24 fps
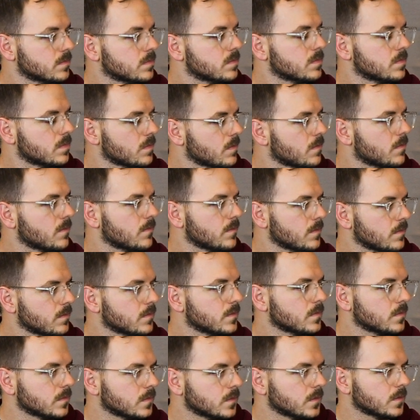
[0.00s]

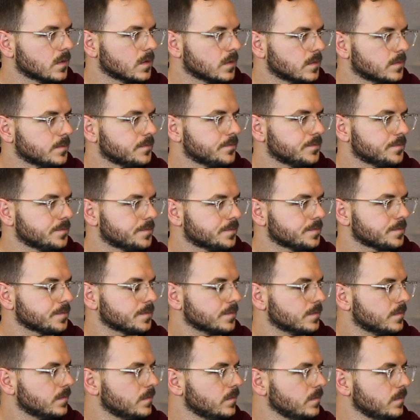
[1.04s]

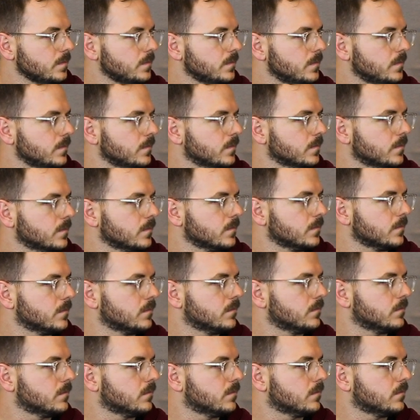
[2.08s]

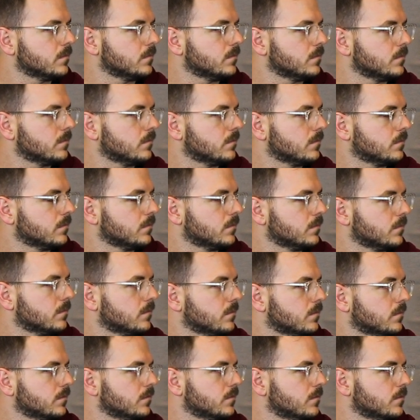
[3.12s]

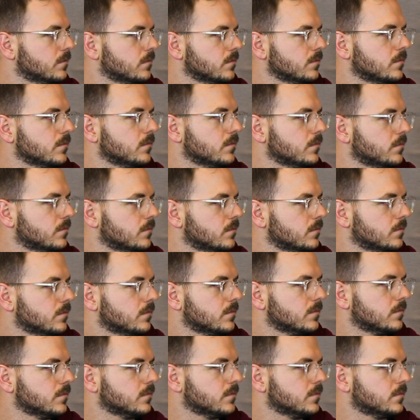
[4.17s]

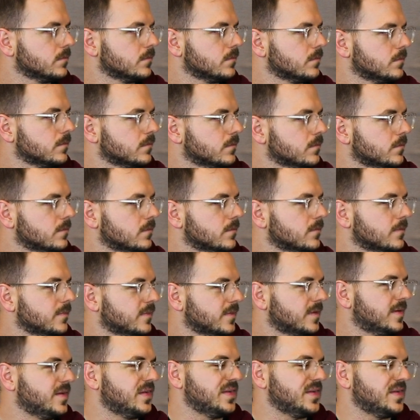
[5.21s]
(not speaking)